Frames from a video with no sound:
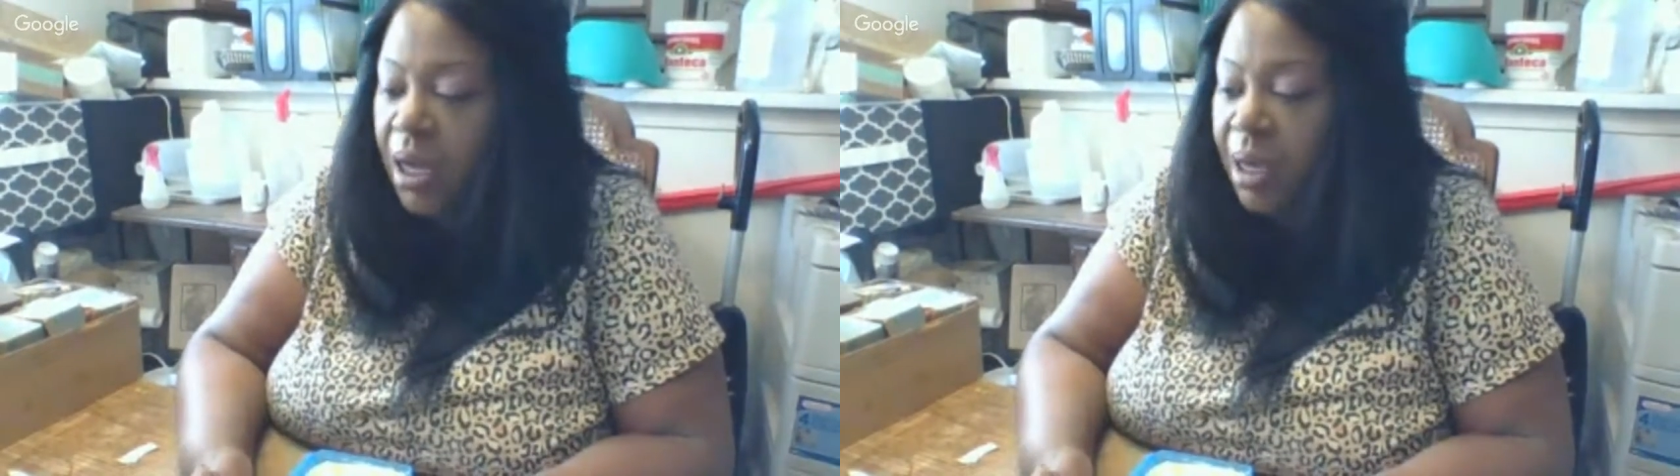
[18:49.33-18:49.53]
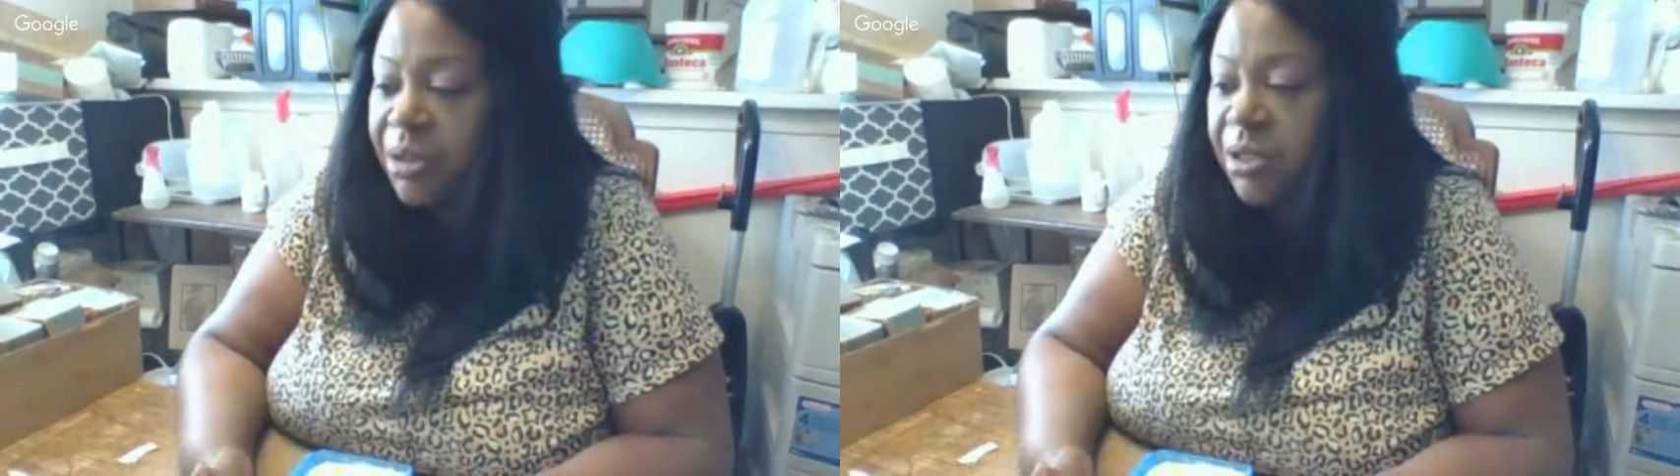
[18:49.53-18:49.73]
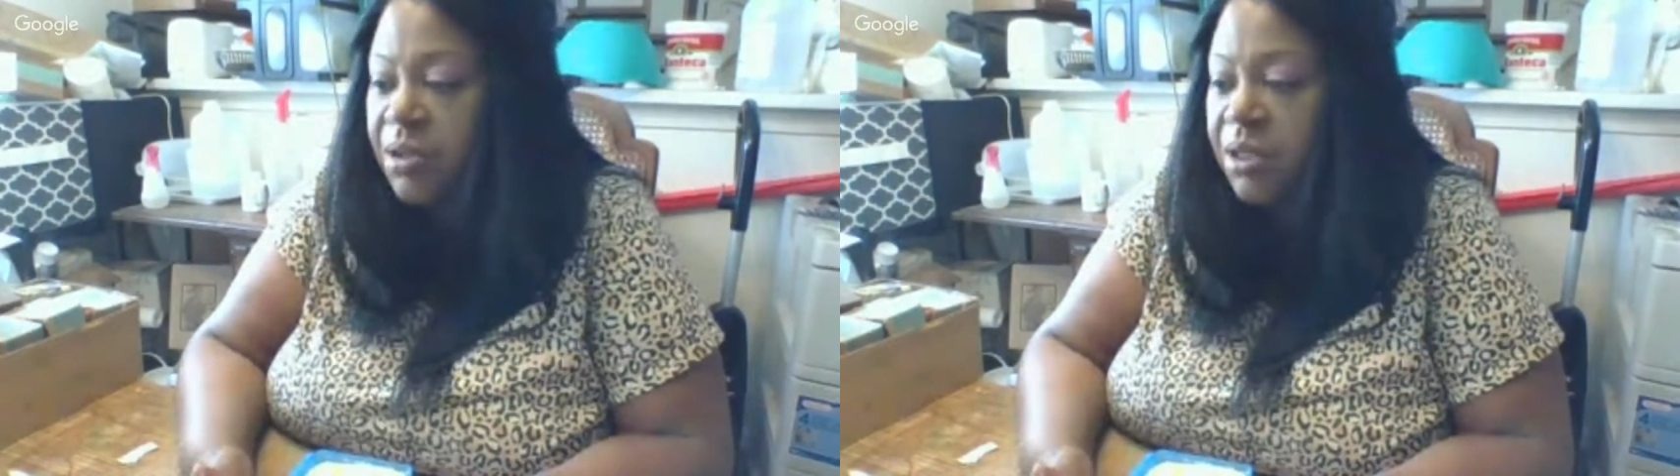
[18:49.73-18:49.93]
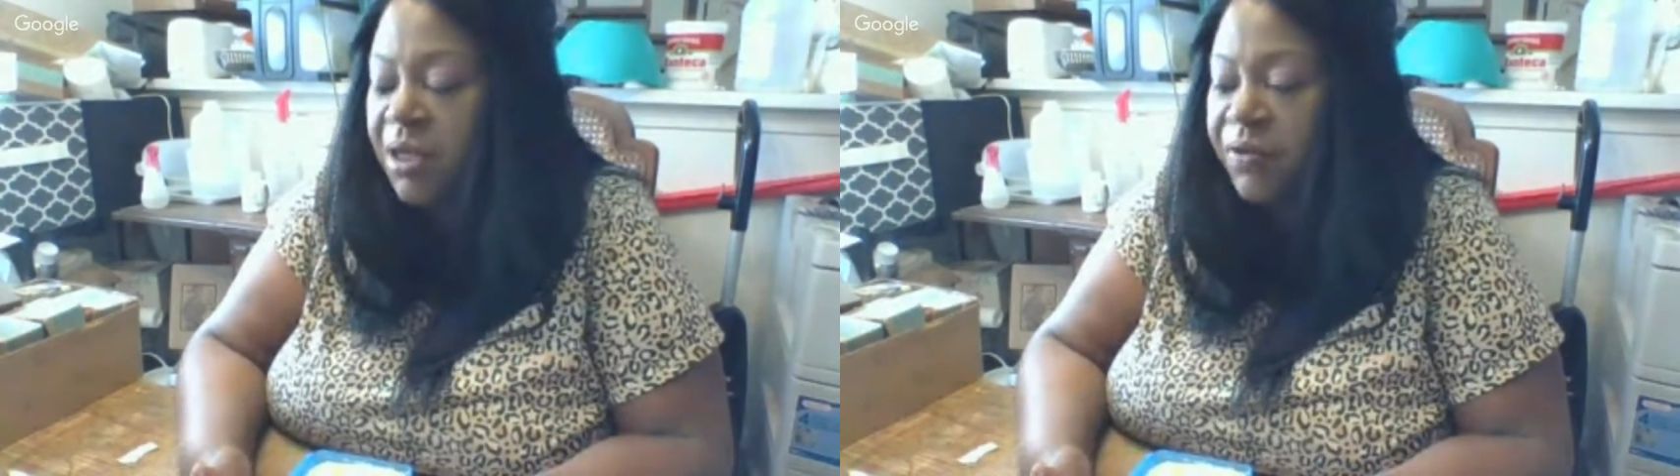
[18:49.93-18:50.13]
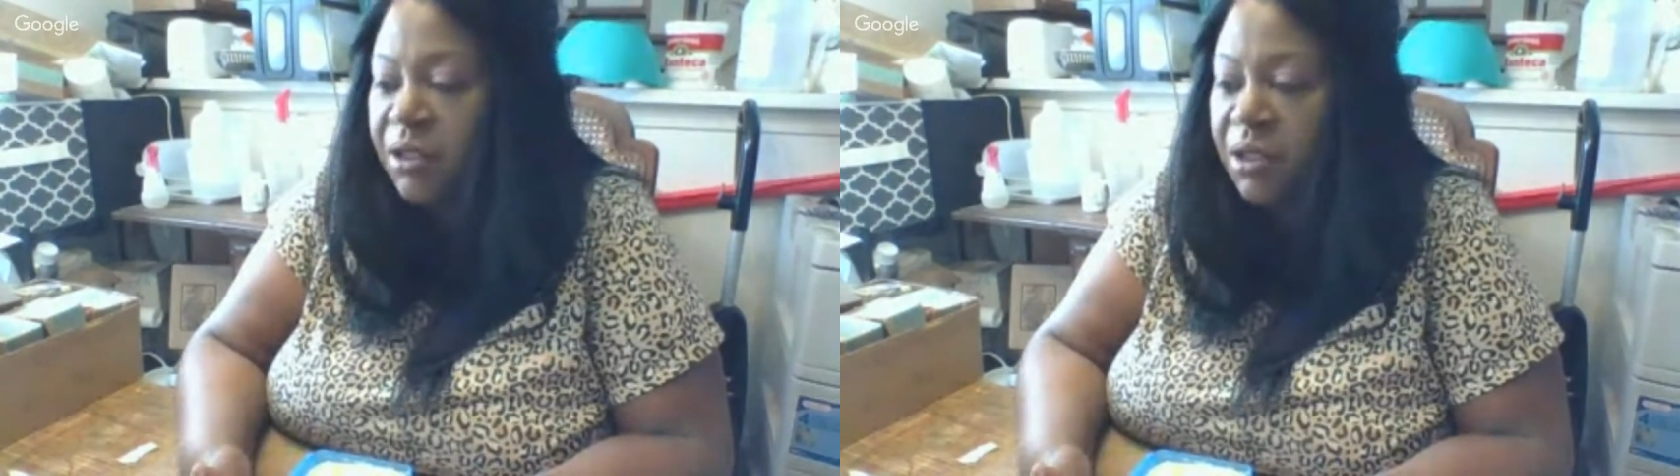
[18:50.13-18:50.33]
I'm just going to
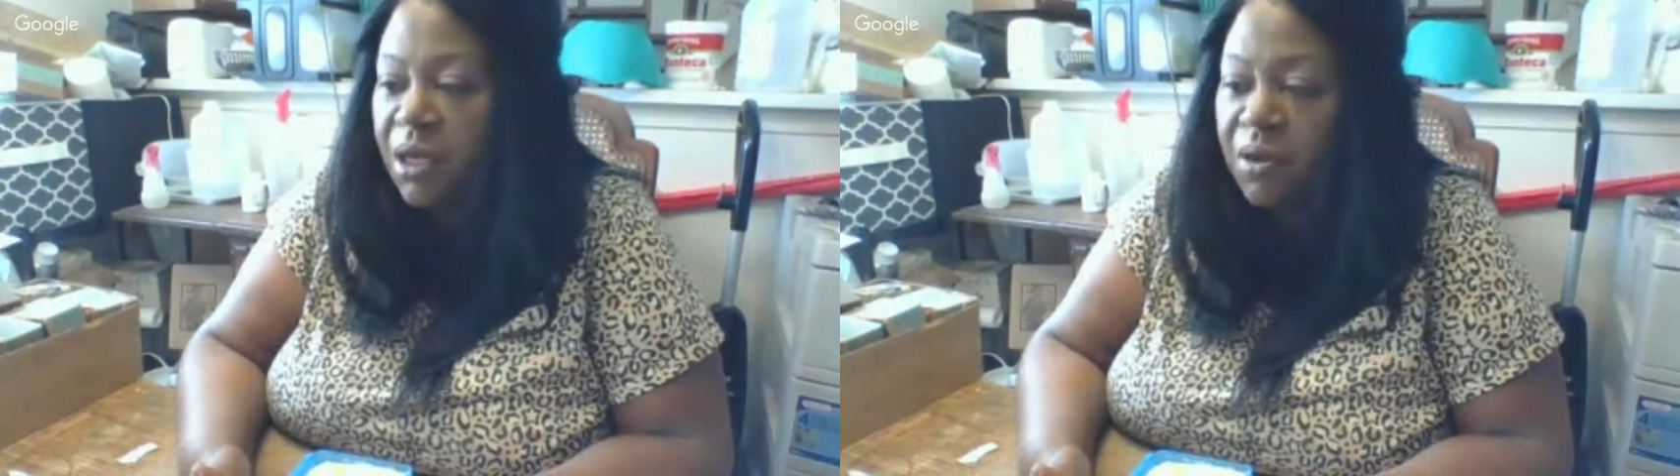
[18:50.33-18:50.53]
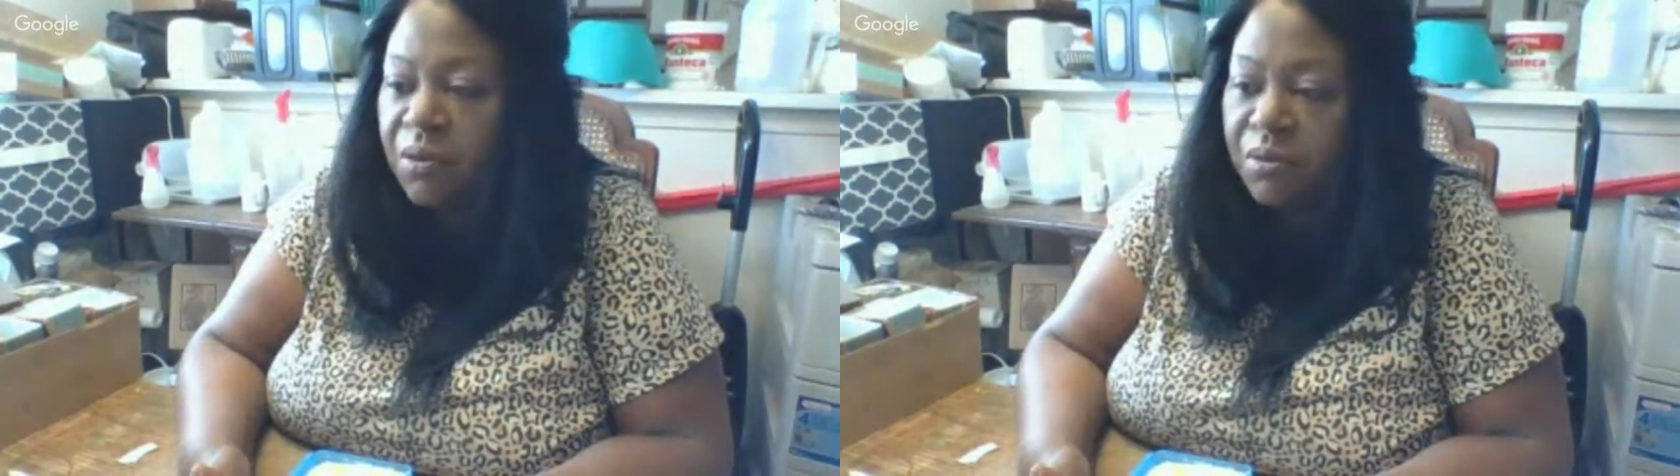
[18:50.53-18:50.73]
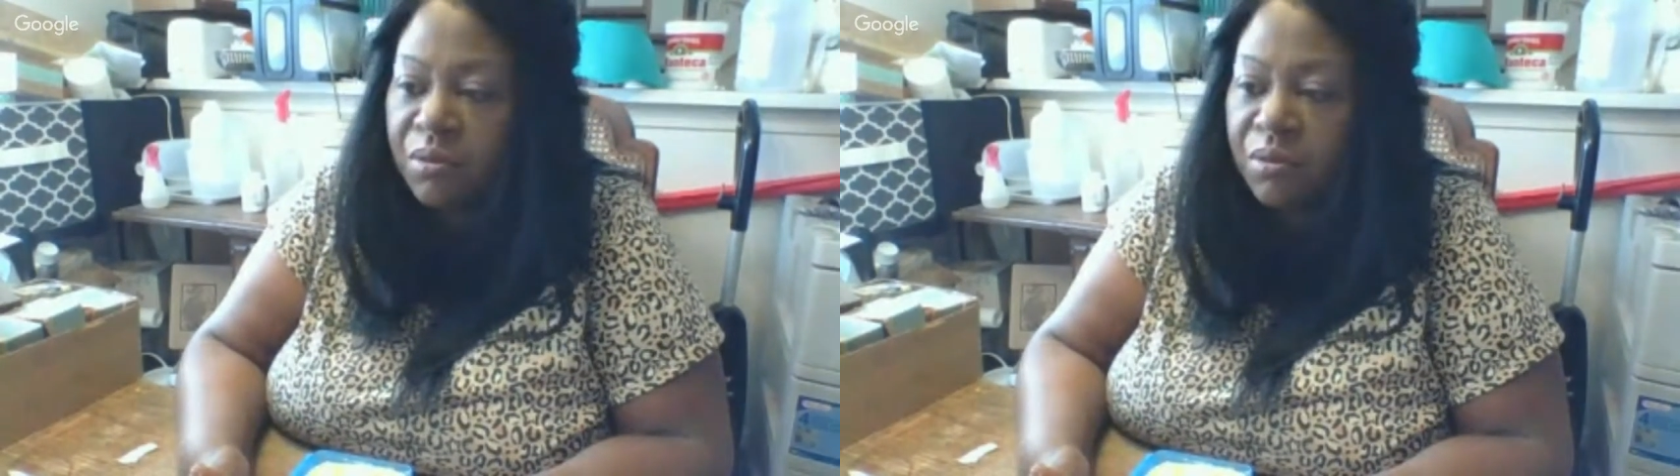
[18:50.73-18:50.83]
leave it alone,